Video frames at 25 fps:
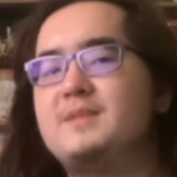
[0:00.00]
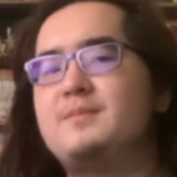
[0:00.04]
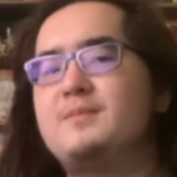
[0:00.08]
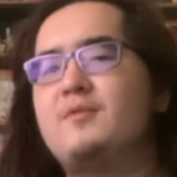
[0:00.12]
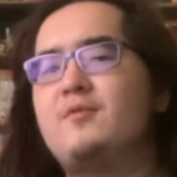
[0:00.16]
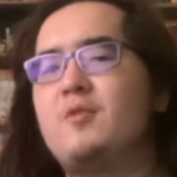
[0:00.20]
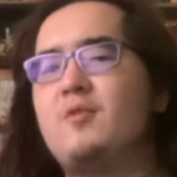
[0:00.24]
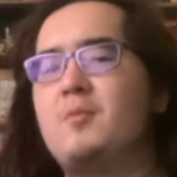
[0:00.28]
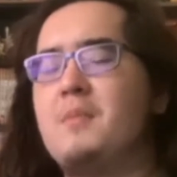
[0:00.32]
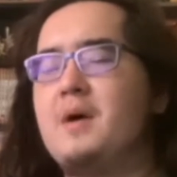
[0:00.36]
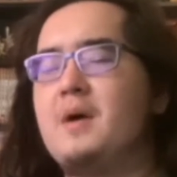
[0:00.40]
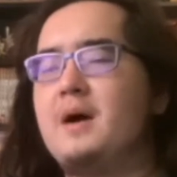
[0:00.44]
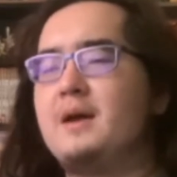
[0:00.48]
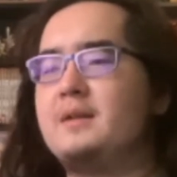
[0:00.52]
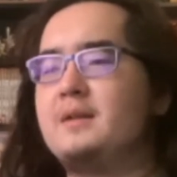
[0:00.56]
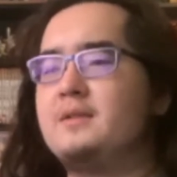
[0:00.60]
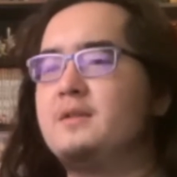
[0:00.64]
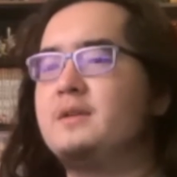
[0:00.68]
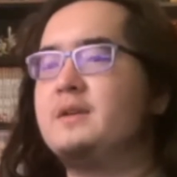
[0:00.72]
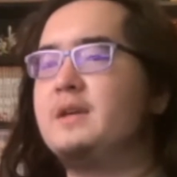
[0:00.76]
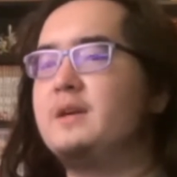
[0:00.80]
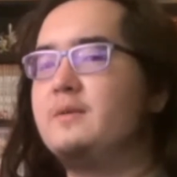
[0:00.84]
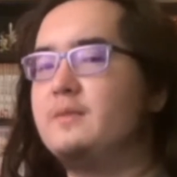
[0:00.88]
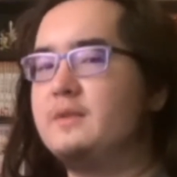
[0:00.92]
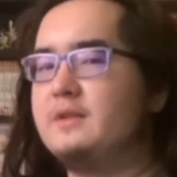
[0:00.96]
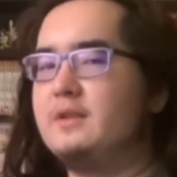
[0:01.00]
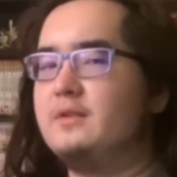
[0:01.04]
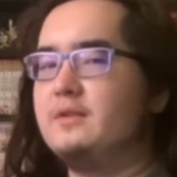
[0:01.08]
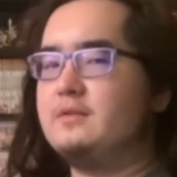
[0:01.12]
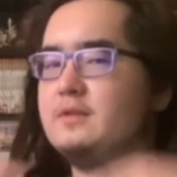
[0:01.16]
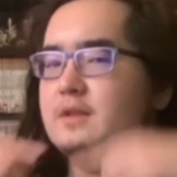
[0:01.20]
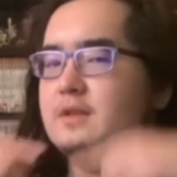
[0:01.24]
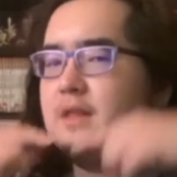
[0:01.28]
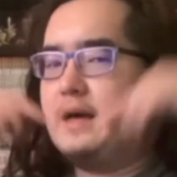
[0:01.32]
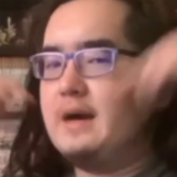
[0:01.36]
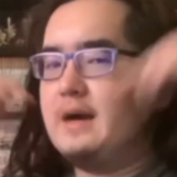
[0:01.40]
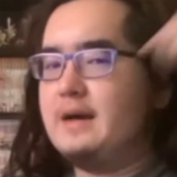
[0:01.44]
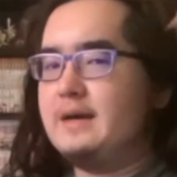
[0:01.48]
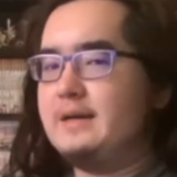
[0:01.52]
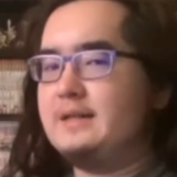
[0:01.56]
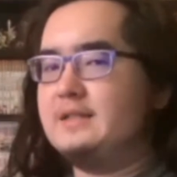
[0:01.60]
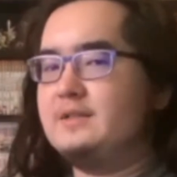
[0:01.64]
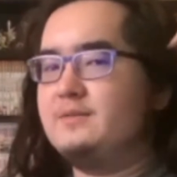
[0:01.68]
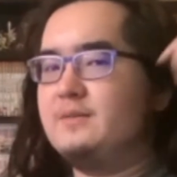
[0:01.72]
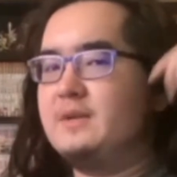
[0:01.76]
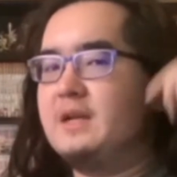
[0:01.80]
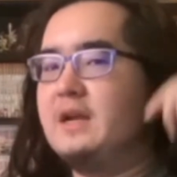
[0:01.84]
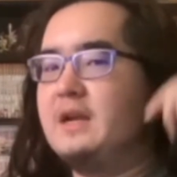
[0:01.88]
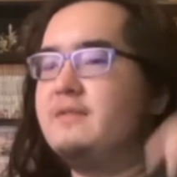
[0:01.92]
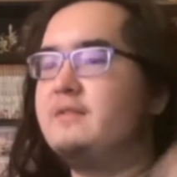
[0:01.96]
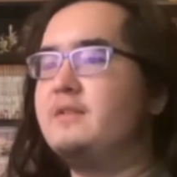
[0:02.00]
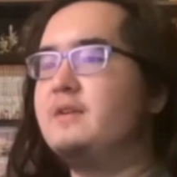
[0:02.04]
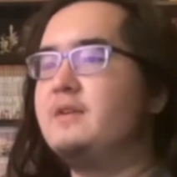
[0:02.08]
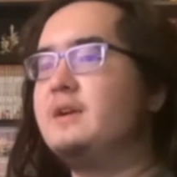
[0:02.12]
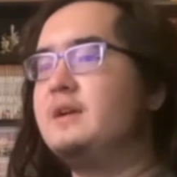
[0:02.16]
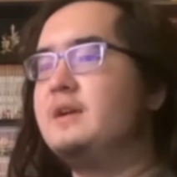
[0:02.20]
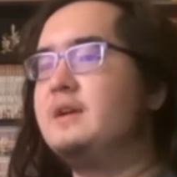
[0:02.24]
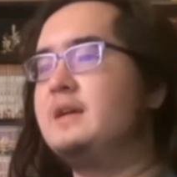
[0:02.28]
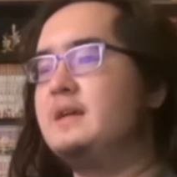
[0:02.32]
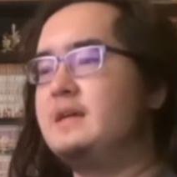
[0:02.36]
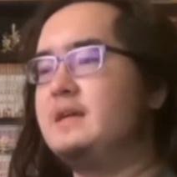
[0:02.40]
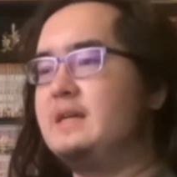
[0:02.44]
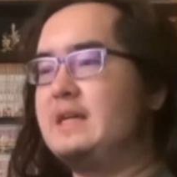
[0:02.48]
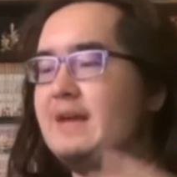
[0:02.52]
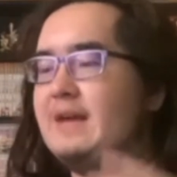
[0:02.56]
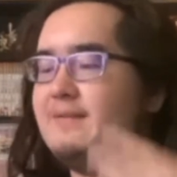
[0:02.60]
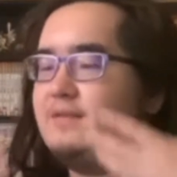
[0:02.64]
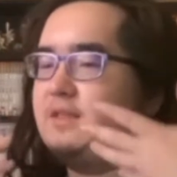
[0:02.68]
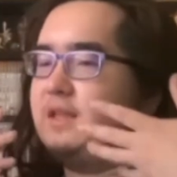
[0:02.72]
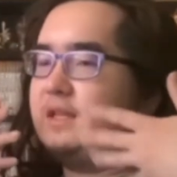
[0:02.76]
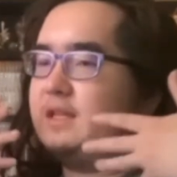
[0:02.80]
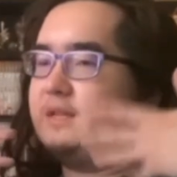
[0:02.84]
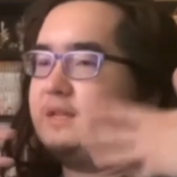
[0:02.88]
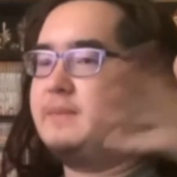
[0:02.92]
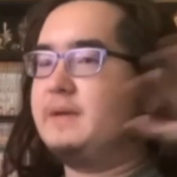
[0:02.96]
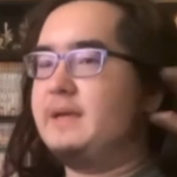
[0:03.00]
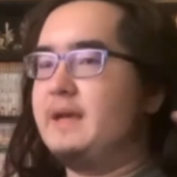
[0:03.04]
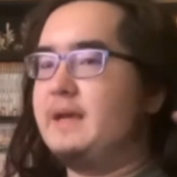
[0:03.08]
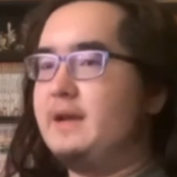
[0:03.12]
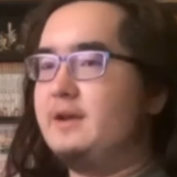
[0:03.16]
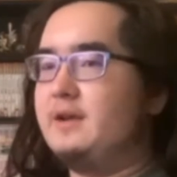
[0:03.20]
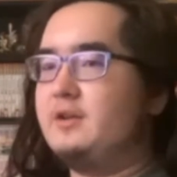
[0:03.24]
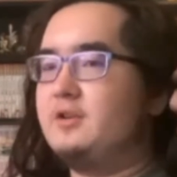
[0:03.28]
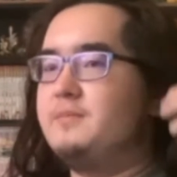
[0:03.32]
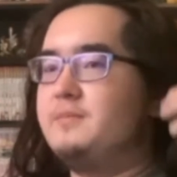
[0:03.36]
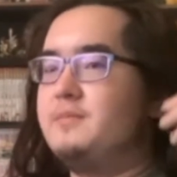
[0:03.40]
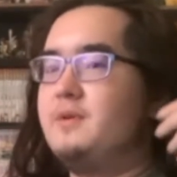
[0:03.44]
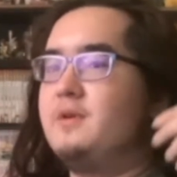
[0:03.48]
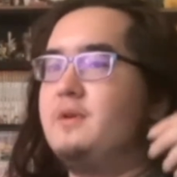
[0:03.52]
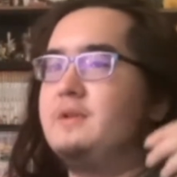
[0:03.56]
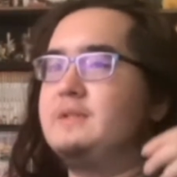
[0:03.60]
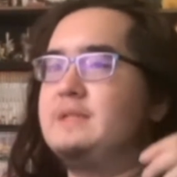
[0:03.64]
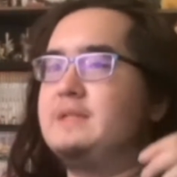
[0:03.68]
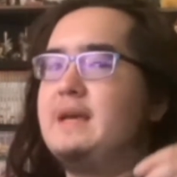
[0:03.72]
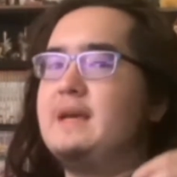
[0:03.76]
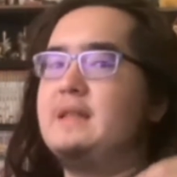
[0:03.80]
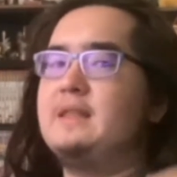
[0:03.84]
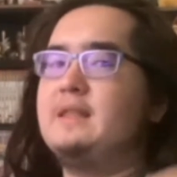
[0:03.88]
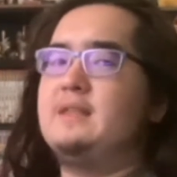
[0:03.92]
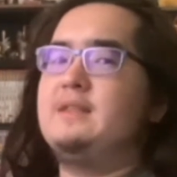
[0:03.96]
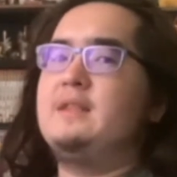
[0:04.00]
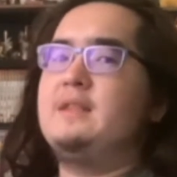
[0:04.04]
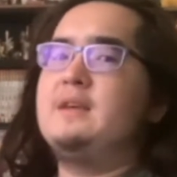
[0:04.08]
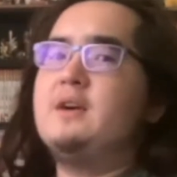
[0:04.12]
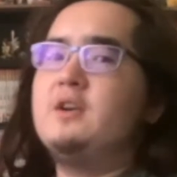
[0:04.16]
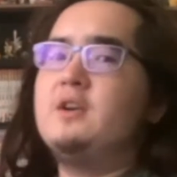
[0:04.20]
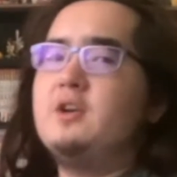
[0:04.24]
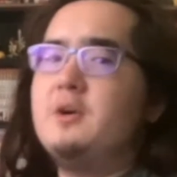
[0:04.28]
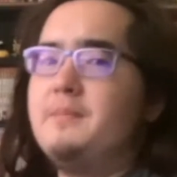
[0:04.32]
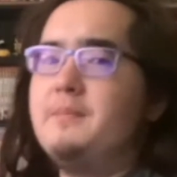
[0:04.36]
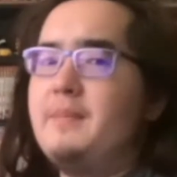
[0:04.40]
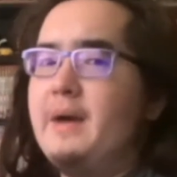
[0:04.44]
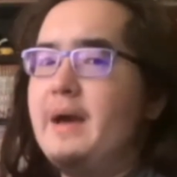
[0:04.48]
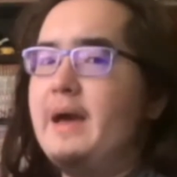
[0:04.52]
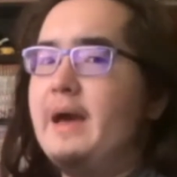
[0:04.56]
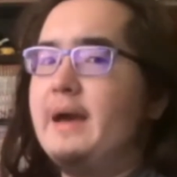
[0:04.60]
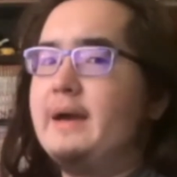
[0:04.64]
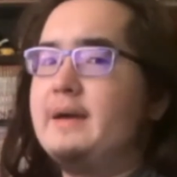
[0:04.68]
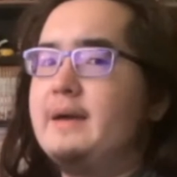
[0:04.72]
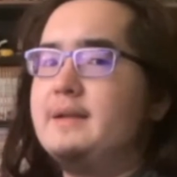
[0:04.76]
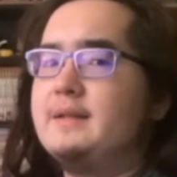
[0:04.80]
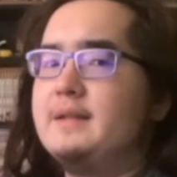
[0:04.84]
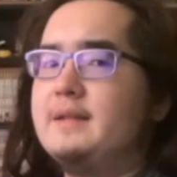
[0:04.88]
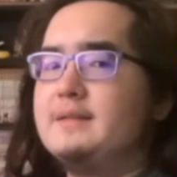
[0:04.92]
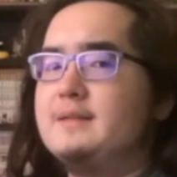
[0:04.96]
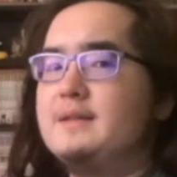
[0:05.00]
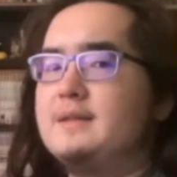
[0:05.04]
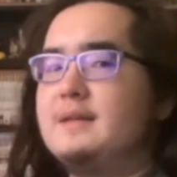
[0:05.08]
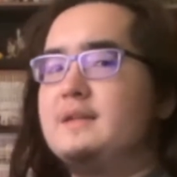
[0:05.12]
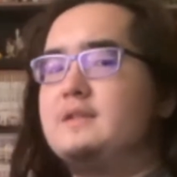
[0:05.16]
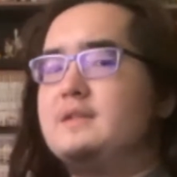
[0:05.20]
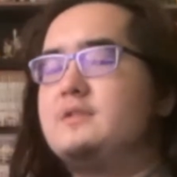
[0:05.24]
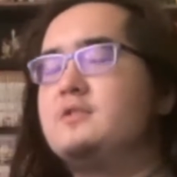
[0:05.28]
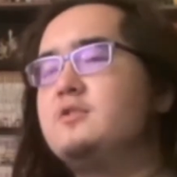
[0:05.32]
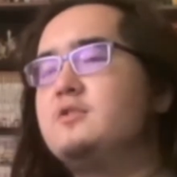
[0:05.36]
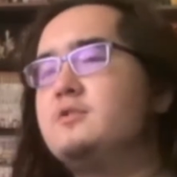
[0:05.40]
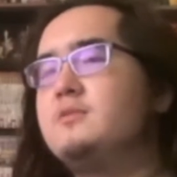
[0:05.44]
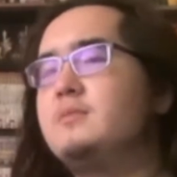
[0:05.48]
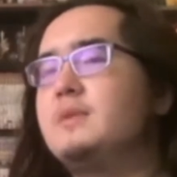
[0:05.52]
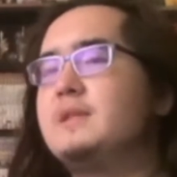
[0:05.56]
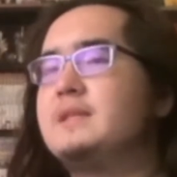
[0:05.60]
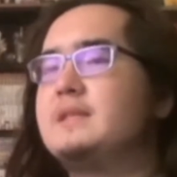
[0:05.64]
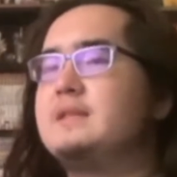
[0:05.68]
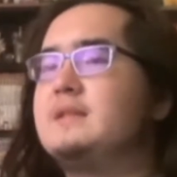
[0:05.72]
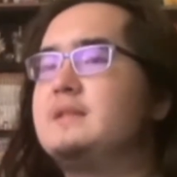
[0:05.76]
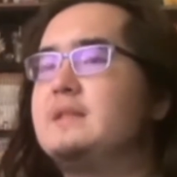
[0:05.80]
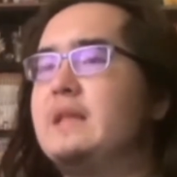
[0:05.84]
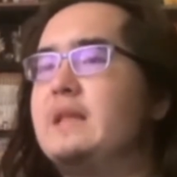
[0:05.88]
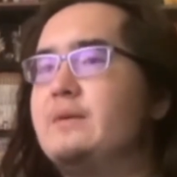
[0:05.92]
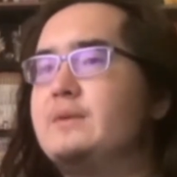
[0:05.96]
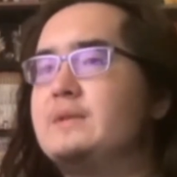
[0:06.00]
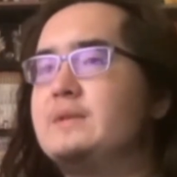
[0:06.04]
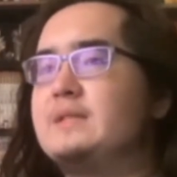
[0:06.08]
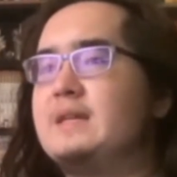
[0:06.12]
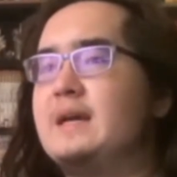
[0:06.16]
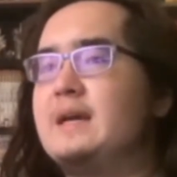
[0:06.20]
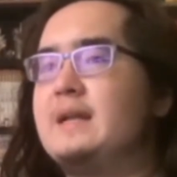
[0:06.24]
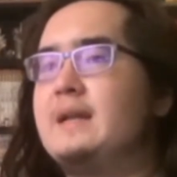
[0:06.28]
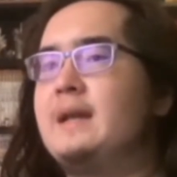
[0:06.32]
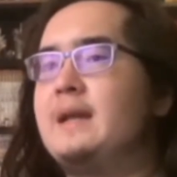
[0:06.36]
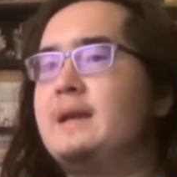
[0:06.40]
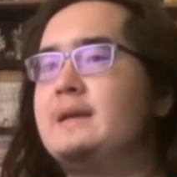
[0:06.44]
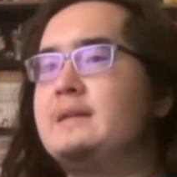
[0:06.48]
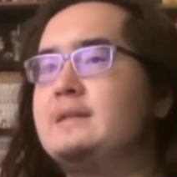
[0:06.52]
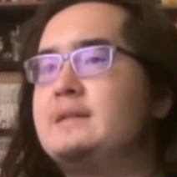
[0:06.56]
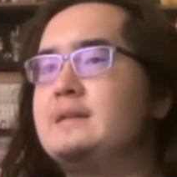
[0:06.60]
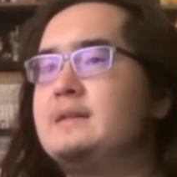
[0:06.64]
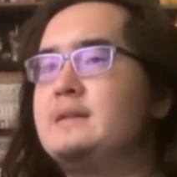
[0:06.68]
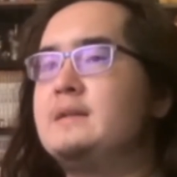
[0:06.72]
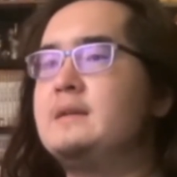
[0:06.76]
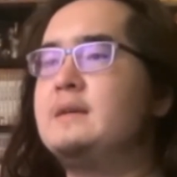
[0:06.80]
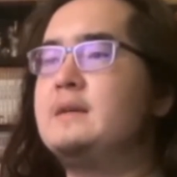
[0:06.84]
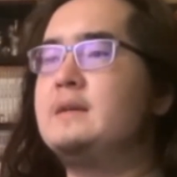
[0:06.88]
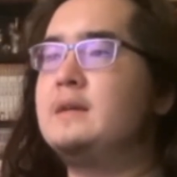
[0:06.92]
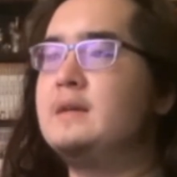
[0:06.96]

robotic looking with those lines and whatever, and having like the mechanical parts, and the thing on her back that's like a tube that was connected